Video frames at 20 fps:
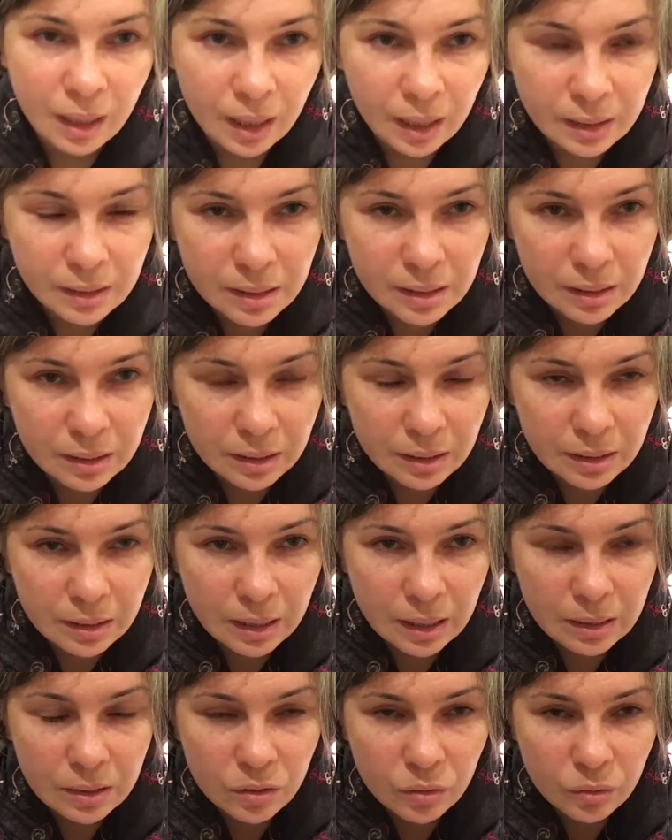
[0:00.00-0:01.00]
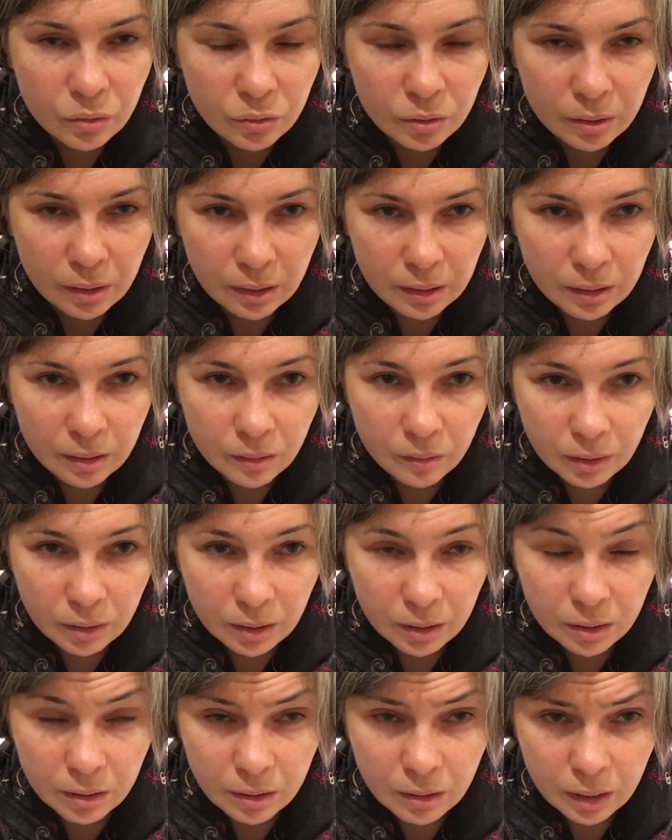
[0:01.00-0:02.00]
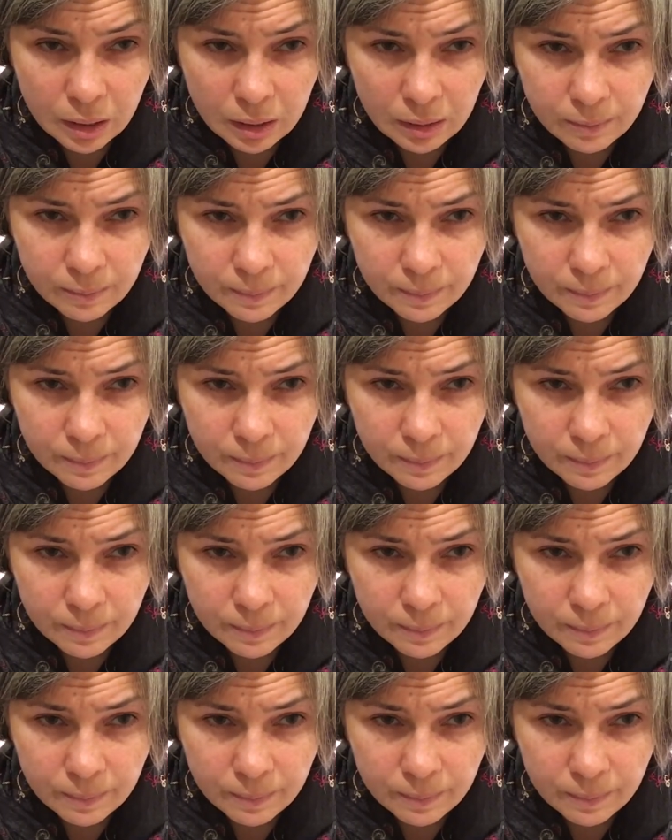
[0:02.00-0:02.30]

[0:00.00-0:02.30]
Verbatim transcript: until it gets rotten in, in rain.